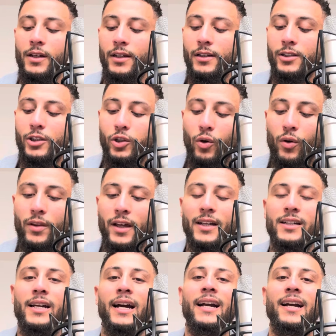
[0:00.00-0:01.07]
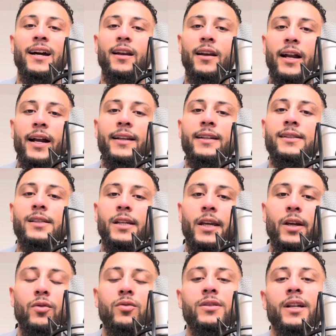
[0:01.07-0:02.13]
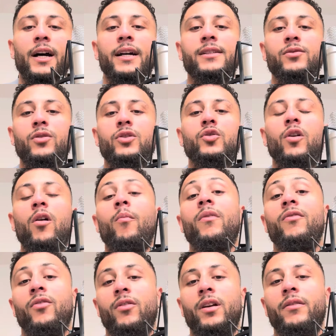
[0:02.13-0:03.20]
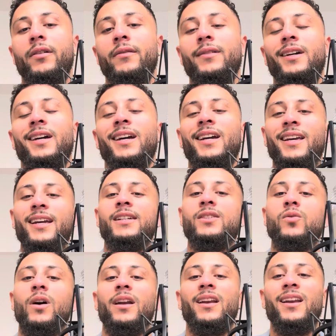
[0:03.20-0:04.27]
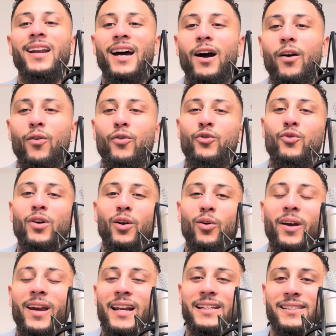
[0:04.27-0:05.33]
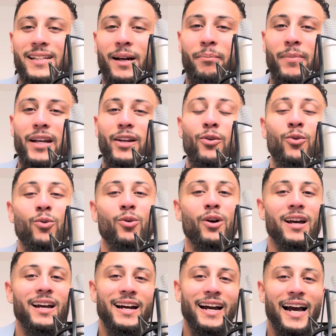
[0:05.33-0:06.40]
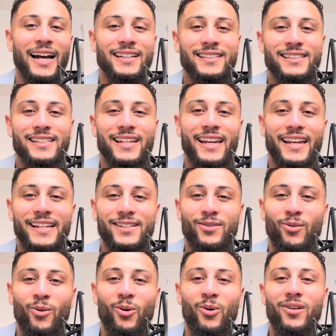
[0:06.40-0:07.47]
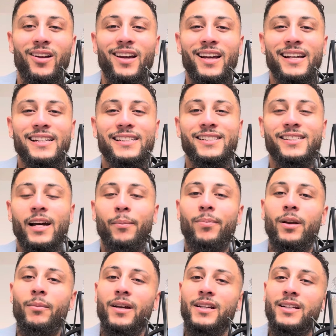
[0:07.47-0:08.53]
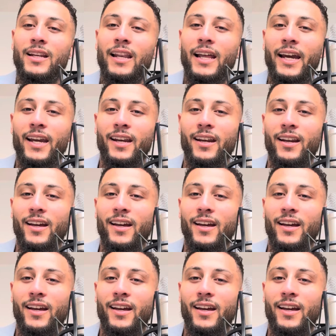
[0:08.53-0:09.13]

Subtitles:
so that I can learn the skills that is going to help me forever. Guess what? Now you are looking at somebody who has his own supplement line,